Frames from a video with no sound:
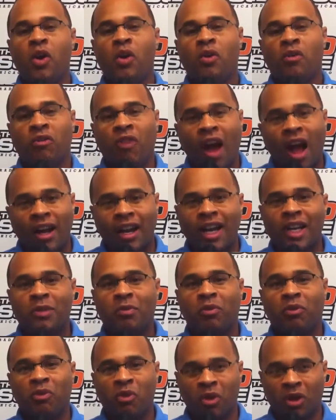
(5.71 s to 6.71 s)
Fridays
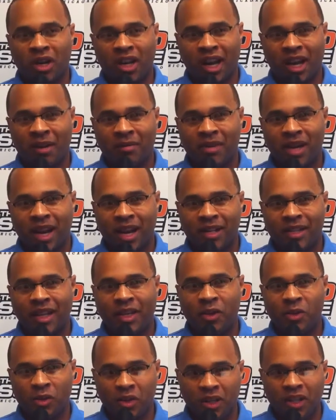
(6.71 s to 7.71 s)
before game days, I
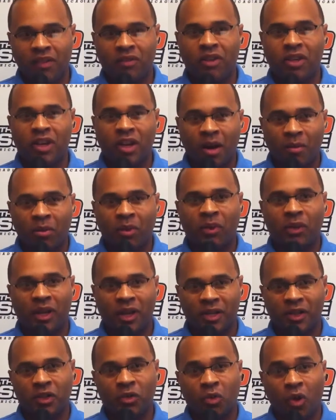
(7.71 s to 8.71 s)
usually give you a couple
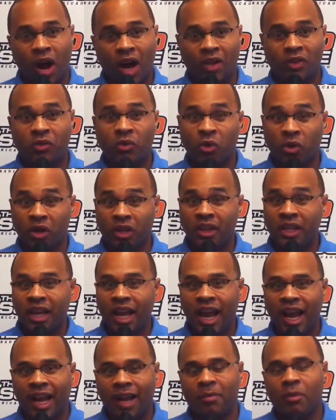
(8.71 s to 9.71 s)
things to watch for in the
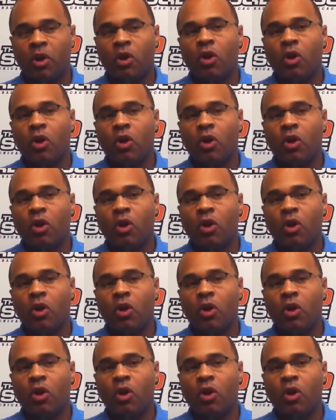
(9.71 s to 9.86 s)
game.